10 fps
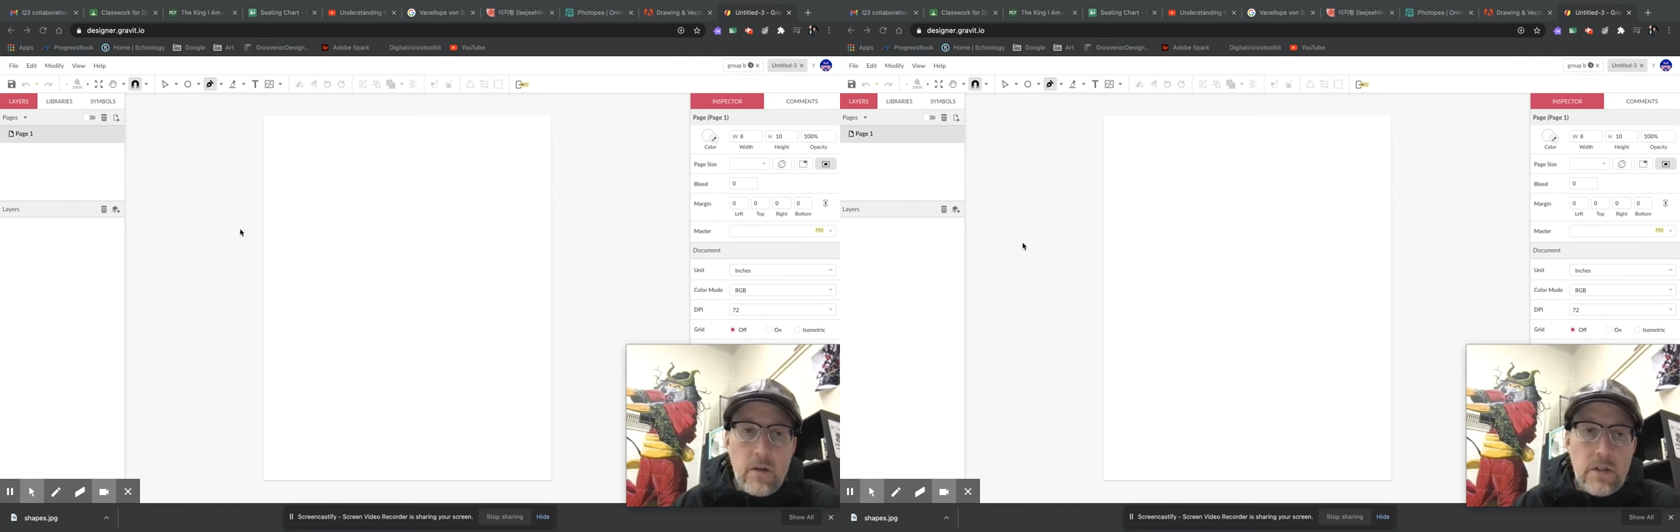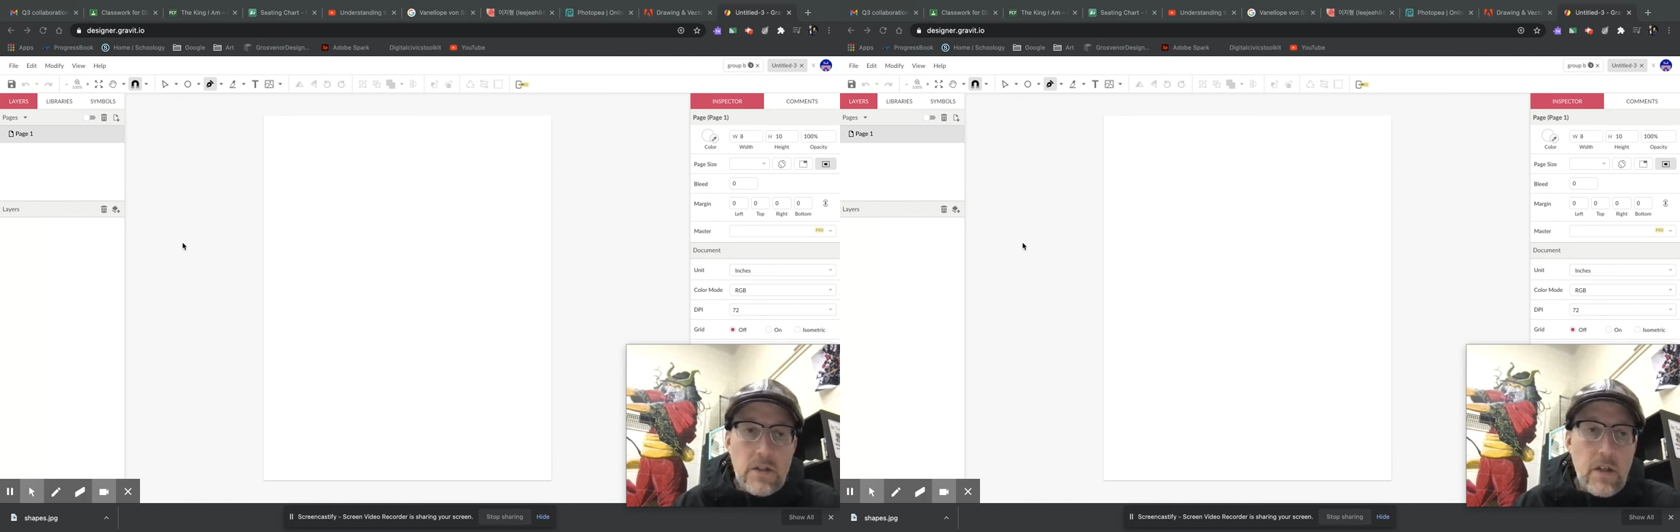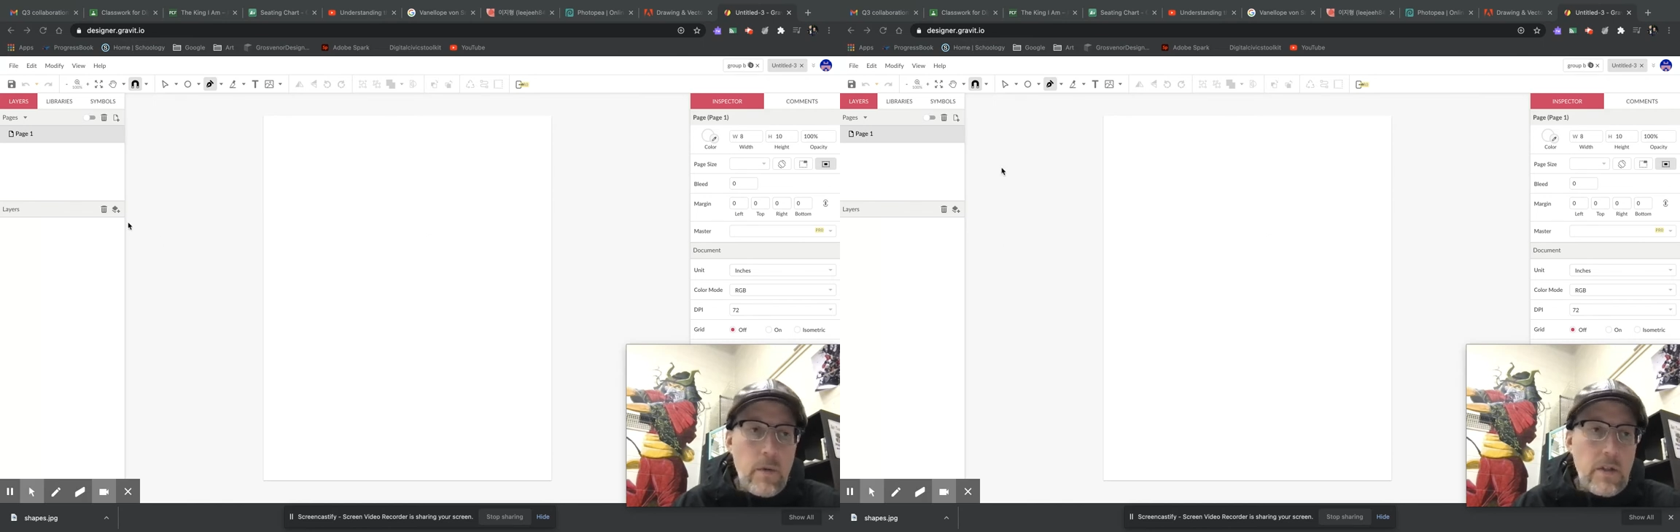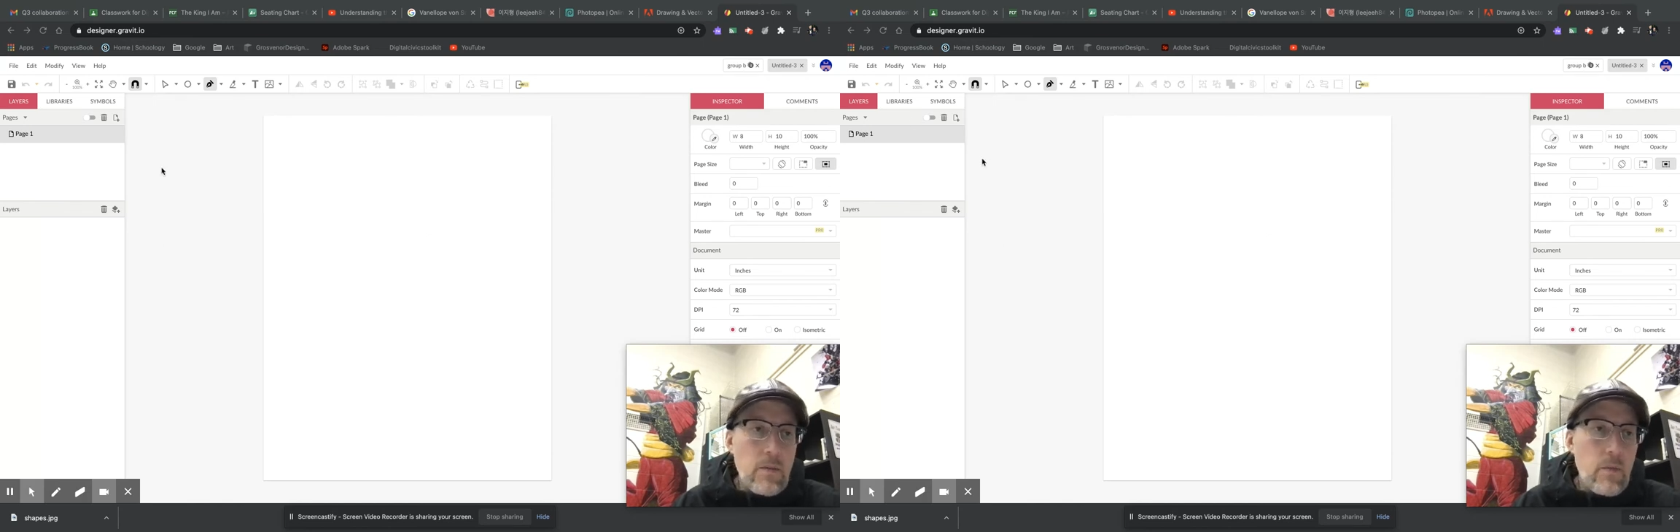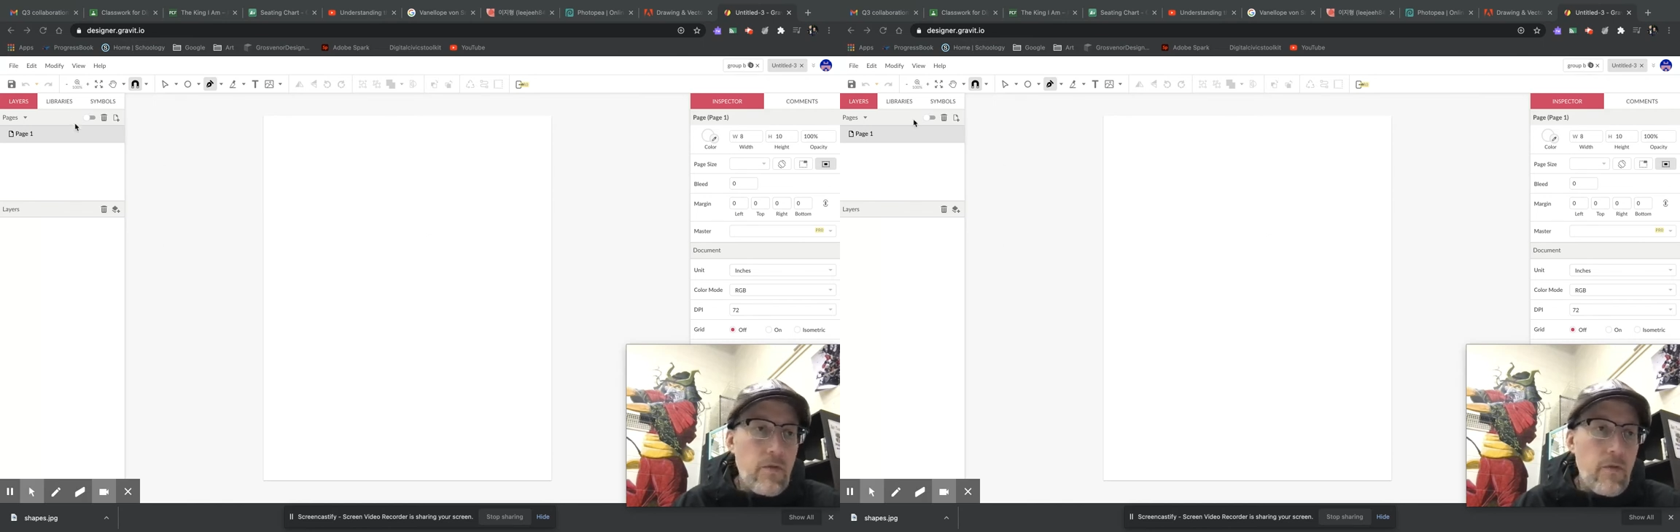Just like we did
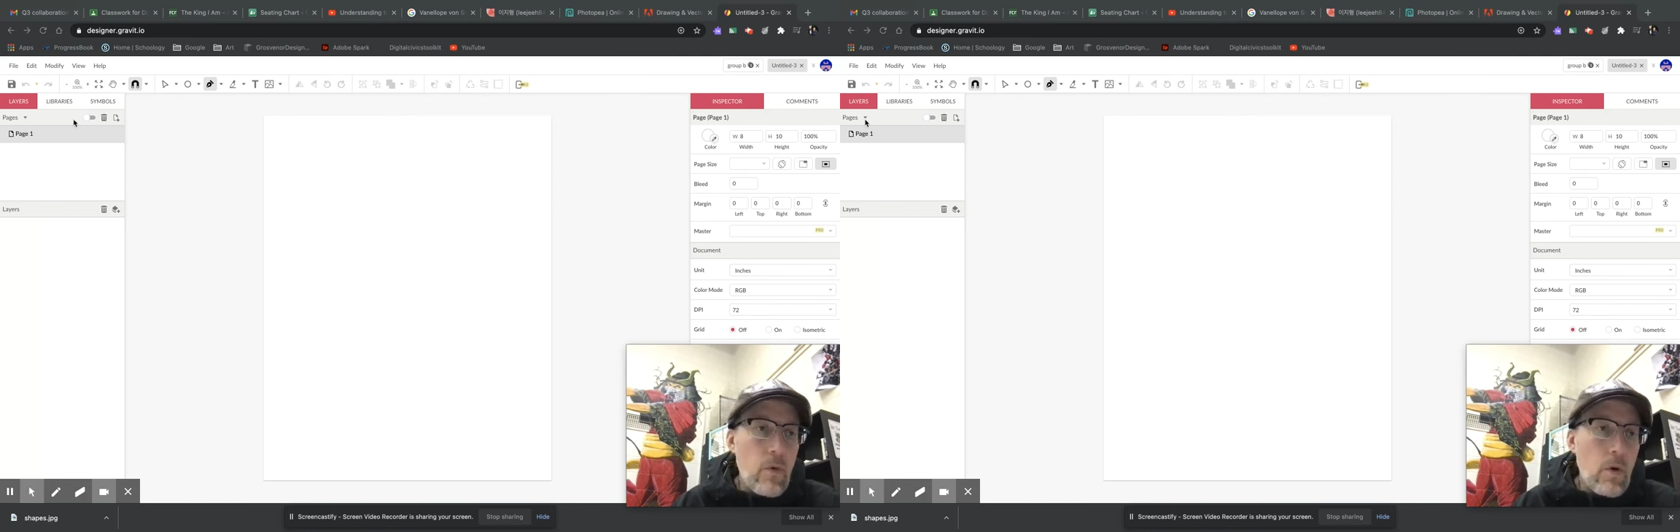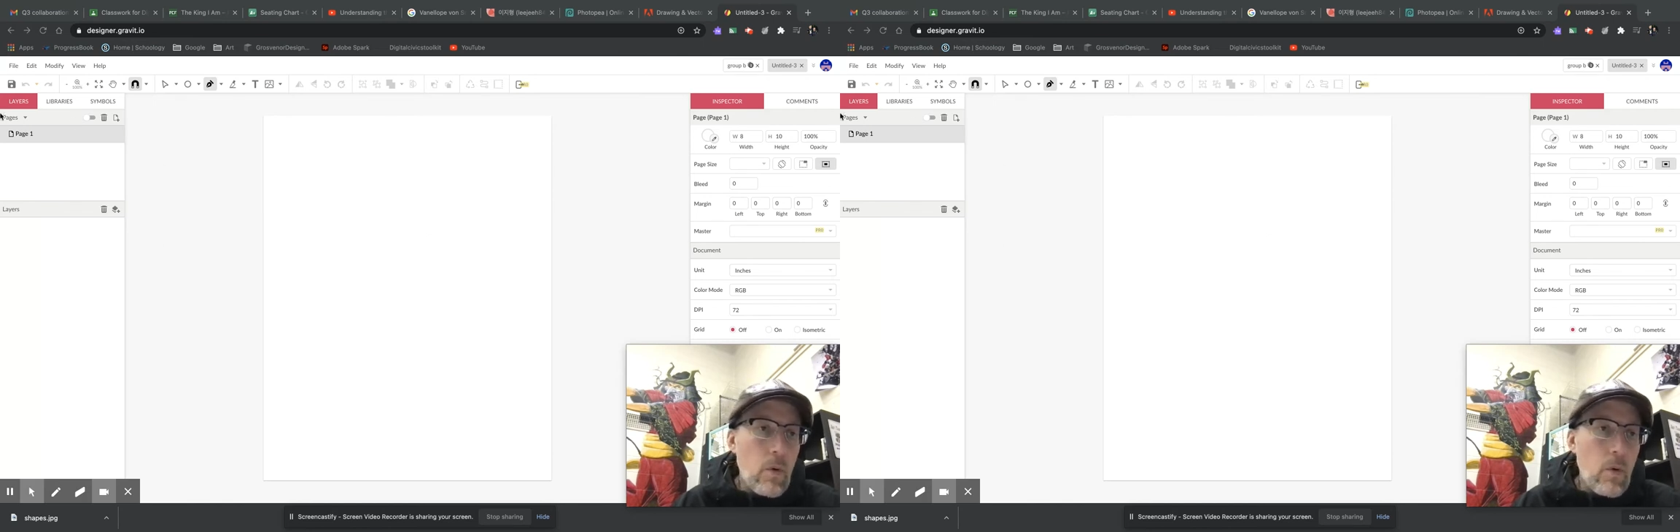before,